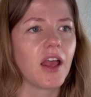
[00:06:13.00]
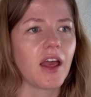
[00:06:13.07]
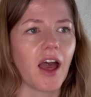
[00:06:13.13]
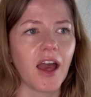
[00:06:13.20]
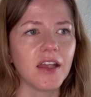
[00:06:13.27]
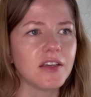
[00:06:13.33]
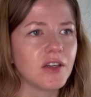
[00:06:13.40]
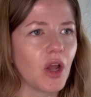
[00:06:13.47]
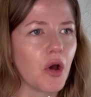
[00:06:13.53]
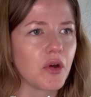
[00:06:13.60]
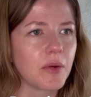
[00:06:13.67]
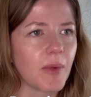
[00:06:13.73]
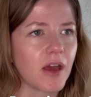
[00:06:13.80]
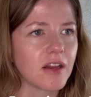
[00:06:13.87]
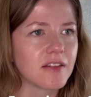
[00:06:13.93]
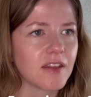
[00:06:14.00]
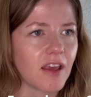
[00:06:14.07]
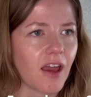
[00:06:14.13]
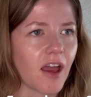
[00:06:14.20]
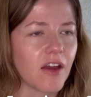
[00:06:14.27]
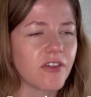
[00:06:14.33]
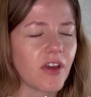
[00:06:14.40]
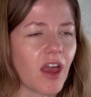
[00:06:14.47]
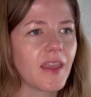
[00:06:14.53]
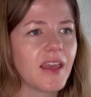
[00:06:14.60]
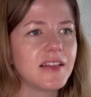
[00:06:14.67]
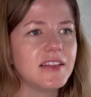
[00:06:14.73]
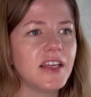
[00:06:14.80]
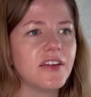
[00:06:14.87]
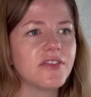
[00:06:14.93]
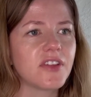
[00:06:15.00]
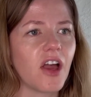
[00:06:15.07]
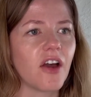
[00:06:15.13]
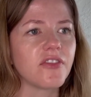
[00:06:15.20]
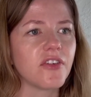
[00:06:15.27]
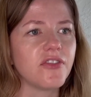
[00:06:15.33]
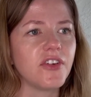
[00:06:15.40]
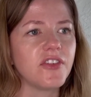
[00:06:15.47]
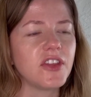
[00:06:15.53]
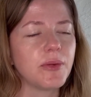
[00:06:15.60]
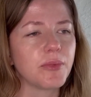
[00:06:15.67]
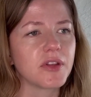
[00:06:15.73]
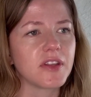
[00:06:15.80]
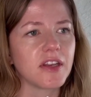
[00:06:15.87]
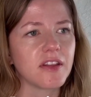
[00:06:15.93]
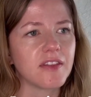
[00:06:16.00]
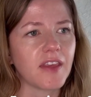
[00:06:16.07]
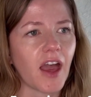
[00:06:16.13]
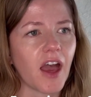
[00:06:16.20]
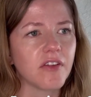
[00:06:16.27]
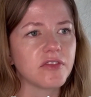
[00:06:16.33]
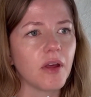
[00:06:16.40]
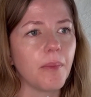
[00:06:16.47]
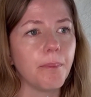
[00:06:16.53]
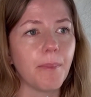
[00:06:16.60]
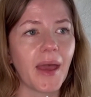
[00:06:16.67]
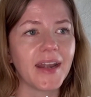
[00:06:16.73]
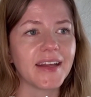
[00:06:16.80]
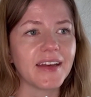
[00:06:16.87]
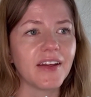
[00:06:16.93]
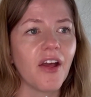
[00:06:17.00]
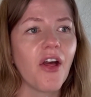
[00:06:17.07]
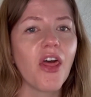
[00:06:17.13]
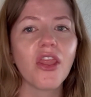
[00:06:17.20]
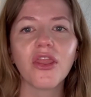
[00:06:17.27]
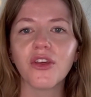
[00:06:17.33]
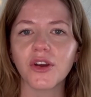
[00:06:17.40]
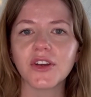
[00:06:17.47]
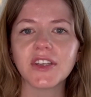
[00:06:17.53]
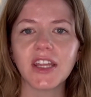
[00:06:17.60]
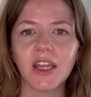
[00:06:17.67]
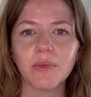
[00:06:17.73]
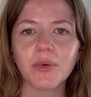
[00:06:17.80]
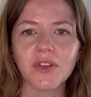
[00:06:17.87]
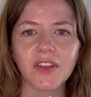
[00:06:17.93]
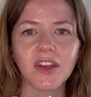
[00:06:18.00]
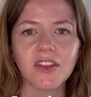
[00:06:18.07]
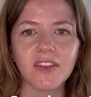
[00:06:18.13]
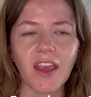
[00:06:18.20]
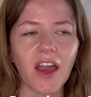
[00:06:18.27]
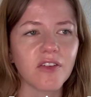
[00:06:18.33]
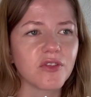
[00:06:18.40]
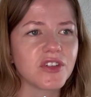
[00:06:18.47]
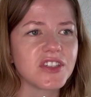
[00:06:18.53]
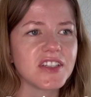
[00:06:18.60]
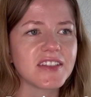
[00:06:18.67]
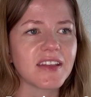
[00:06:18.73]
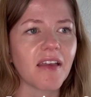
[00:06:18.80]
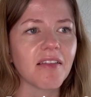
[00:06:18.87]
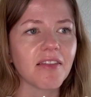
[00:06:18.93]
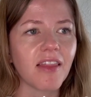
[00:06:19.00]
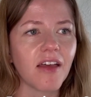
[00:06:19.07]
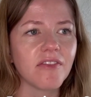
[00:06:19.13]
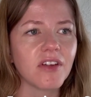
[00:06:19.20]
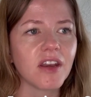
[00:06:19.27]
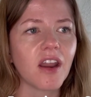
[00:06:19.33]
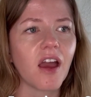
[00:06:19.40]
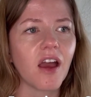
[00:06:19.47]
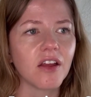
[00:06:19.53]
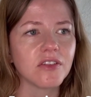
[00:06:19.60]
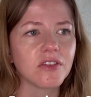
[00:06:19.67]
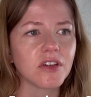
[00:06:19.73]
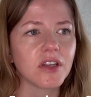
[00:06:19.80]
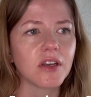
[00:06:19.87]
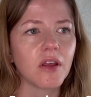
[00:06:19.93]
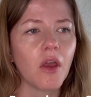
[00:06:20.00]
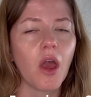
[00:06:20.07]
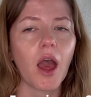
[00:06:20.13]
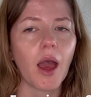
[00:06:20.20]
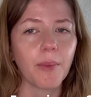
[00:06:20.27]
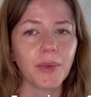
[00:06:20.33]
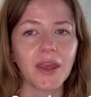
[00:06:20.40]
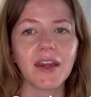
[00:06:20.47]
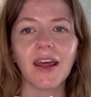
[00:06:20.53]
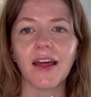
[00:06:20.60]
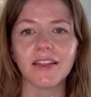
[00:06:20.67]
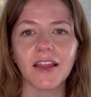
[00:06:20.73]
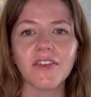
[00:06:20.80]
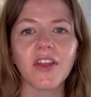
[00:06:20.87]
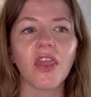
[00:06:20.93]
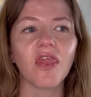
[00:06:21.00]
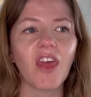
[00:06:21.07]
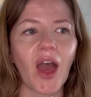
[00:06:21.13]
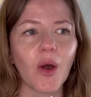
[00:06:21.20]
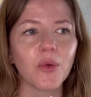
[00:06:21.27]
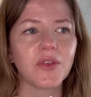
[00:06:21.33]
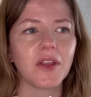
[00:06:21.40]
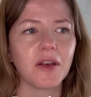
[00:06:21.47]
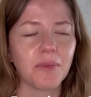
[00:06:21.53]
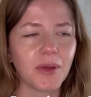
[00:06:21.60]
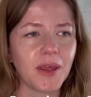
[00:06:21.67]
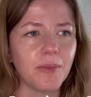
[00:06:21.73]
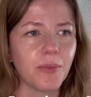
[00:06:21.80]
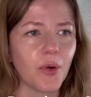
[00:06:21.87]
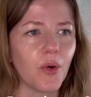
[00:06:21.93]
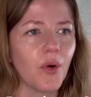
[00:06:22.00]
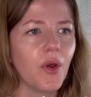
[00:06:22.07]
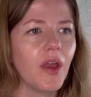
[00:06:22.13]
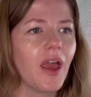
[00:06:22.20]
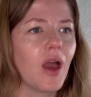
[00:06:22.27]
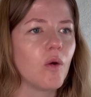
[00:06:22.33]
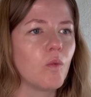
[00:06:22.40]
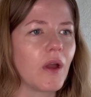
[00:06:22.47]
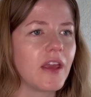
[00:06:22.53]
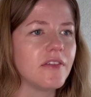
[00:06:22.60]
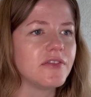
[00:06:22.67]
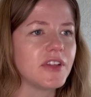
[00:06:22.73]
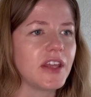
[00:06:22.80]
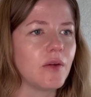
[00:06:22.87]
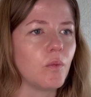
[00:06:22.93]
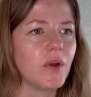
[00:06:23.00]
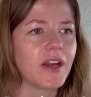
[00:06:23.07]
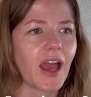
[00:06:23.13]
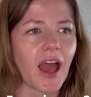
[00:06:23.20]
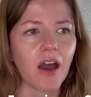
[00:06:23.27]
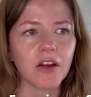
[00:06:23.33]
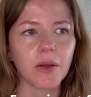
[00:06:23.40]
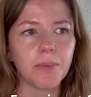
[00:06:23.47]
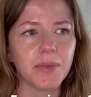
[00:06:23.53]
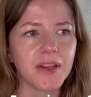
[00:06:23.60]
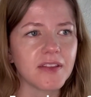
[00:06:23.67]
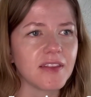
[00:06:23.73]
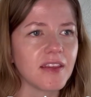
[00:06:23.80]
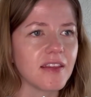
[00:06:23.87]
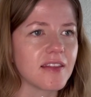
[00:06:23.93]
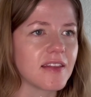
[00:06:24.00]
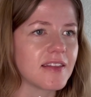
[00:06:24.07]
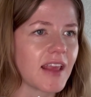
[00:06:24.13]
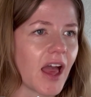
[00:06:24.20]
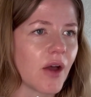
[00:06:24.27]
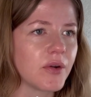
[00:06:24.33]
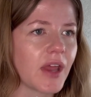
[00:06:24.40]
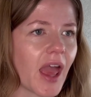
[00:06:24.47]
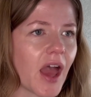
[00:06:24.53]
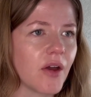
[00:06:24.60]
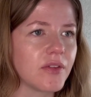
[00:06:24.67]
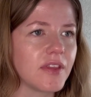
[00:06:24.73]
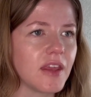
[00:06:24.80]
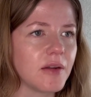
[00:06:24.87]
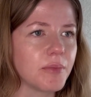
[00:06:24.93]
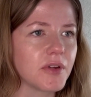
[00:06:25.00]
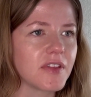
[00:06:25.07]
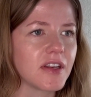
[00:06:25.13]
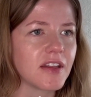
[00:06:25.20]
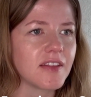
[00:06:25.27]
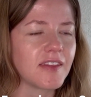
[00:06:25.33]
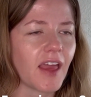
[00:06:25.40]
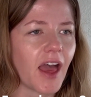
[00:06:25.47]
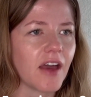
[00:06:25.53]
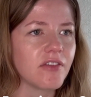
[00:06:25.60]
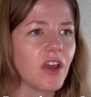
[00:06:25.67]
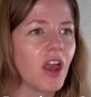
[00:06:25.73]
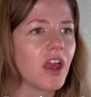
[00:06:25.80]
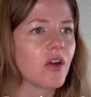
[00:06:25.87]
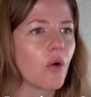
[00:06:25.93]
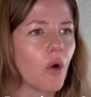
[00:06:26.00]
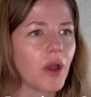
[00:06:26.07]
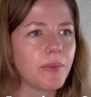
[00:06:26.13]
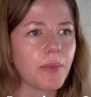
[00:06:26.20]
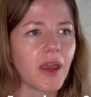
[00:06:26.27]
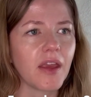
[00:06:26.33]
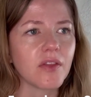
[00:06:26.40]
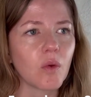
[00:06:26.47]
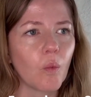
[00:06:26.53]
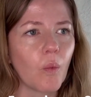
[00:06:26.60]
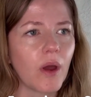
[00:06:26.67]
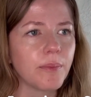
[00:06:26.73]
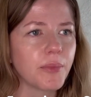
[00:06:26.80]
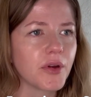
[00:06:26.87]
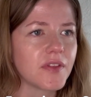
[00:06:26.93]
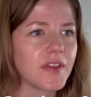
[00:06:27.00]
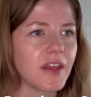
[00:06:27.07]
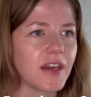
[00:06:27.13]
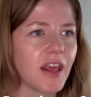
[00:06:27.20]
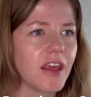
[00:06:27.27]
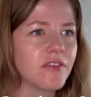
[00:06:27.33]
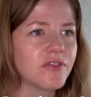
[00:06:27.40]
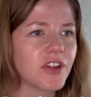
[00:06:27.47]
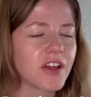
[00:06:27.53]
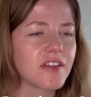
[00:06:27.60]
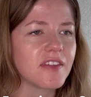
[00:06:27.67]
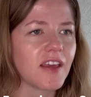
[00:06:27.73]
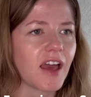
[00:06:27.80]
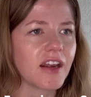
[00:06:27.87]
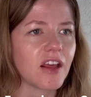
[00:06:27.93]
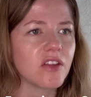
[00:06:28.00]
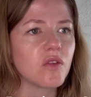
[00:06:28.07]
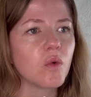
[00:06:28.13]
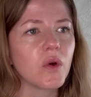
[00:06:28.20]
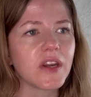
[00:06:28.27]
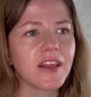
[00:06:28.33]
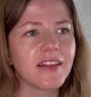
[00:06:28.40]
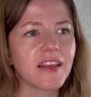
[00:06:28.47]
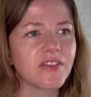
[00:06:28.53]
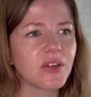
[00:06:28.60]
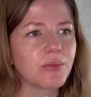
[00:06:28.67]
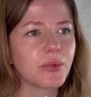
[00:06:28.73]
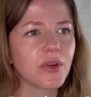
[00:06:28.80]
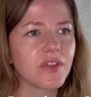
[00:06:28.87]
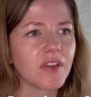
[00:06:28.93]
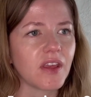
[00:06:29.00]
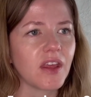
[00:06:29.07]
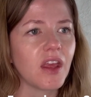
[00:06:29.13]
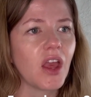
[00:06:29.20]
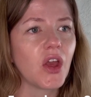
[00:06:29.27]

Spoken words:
unknown amount of staff. Liftoff, 15% of staff. Meta, 13% of staff, which is 11,000 people. Wavely went out of business. SoundHound, 10% of staff. Coinbase, 1%. Influx Data, 27%.